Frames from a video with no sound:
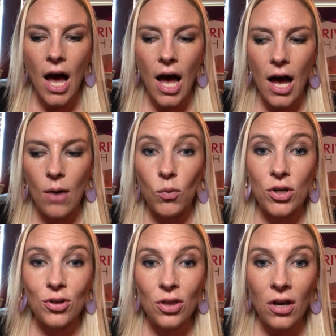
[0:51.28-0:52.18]

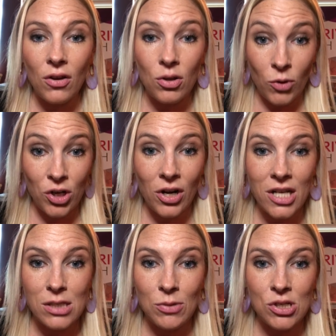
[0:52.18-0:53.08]
when your
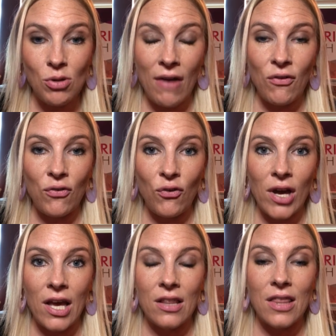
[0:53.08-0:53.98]
customers thrive for
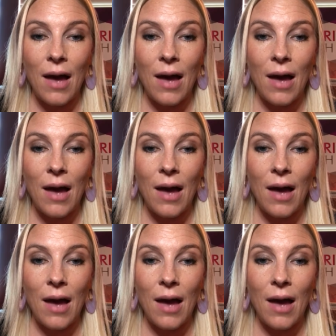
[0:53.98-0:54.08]
free,